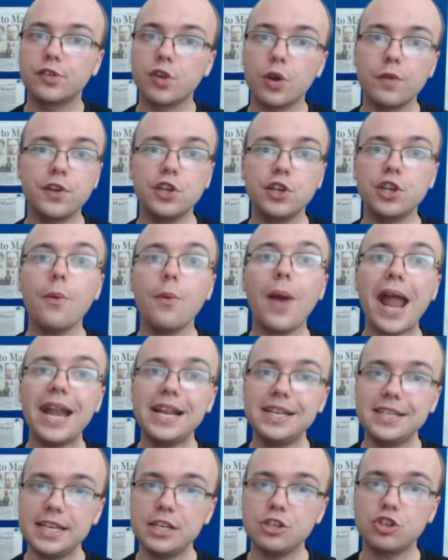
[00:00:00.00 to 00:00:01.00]
so if you know
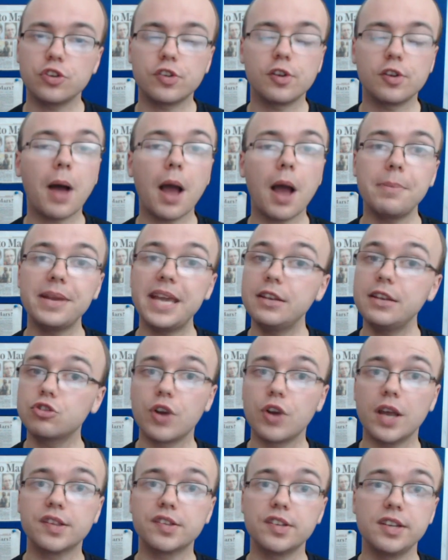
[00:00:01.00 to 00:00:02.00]
any teachers who might be
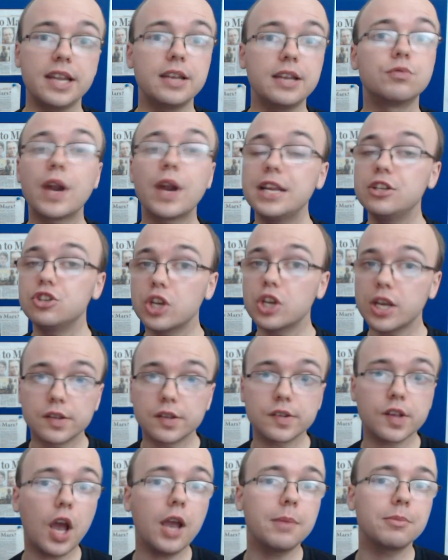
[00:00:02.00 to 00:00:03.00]
interested in
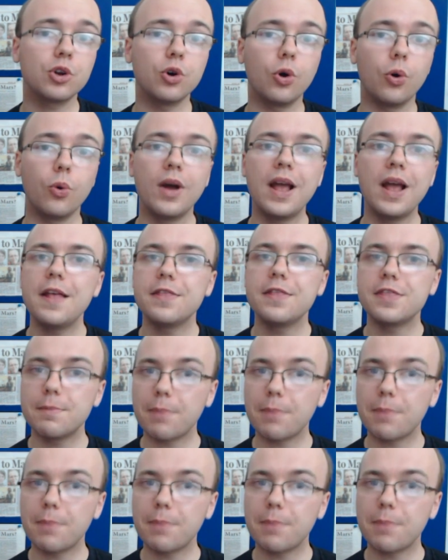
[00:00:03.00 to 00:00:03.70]
arranging a Skype call,